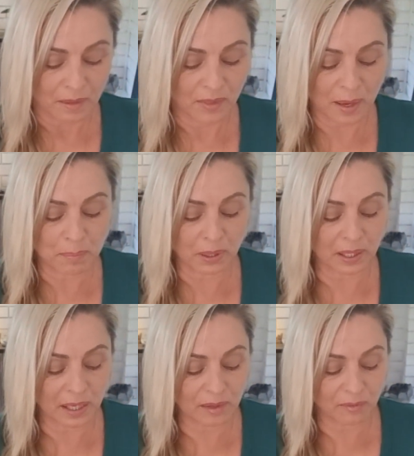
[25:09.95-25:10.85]
They
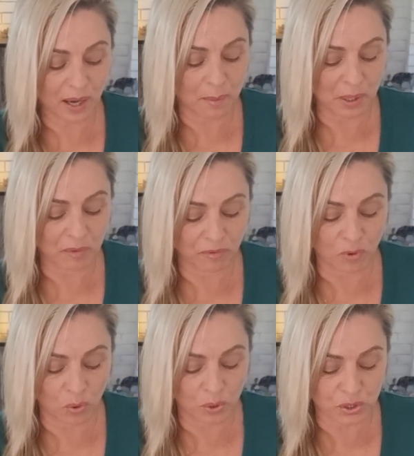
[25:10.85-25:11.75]
believe coming
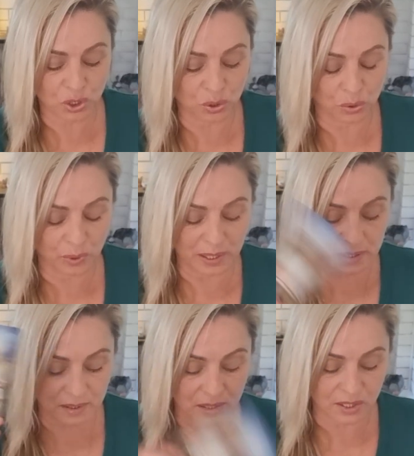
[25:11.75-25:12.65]
forward to you
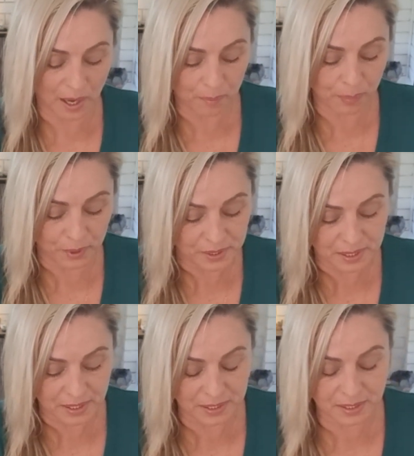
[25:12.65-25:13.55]
is the
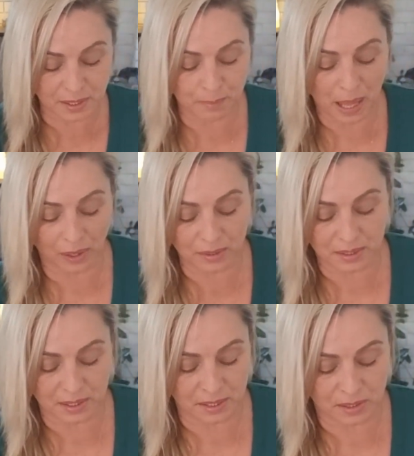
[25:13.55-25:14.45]
temperance, is the
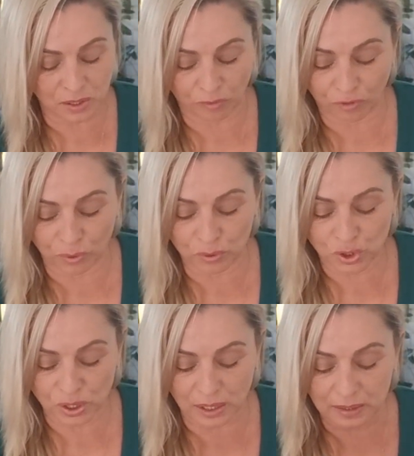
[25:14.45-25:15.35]
balance, is the
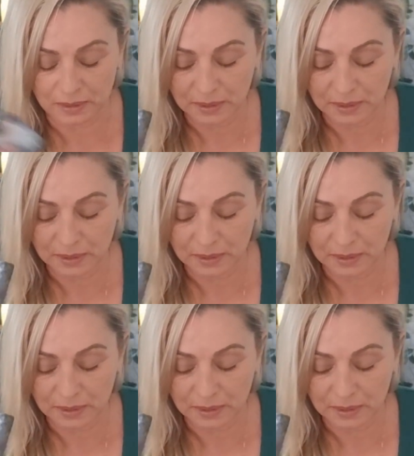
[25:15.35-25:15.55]
future.